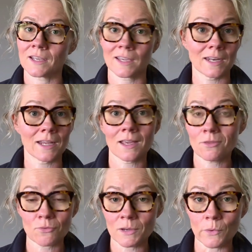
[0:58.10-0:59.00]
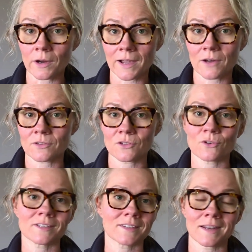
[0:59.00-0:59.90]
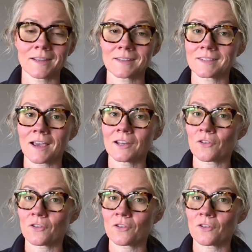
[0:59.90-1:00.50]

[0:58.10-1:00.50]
getting in 3 workouts, or setting aside